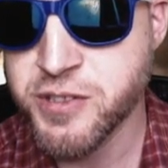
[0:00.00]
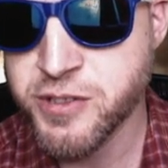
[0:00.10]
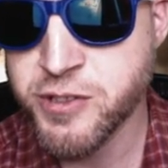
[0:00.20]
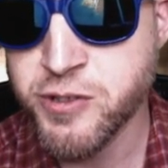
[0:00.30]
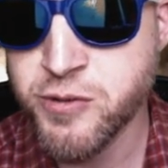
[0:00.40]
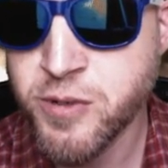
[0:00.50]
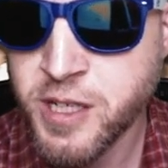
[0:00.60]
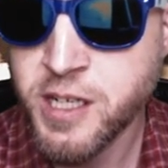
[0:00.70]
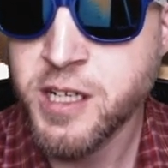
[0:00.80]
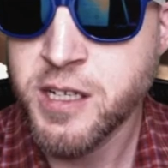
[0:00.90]
to
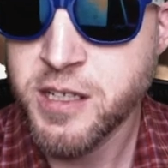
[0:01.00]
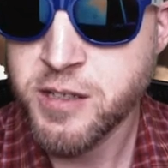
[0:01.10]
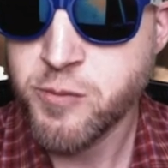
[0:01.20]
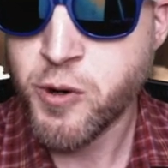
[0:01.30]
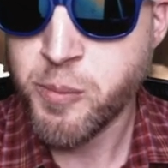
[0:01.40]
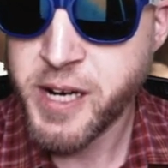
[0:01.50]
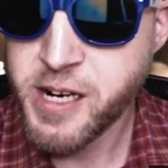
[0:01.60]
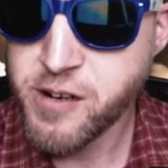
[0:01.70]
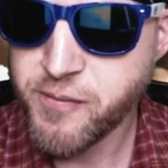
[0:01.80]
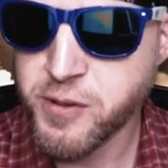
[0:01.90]

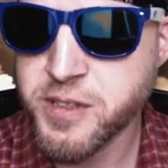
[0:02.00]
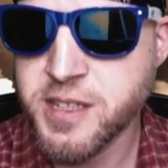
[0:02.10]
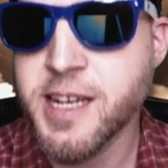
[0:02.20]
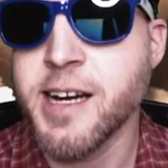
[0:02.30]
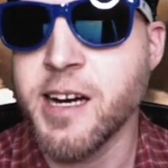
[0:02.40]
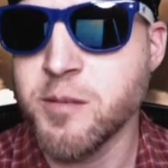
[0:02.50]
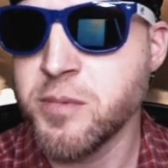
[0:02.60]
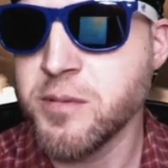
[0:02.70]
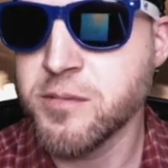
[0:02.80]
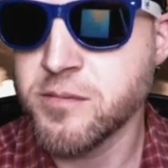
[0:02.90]
prepare for the lab.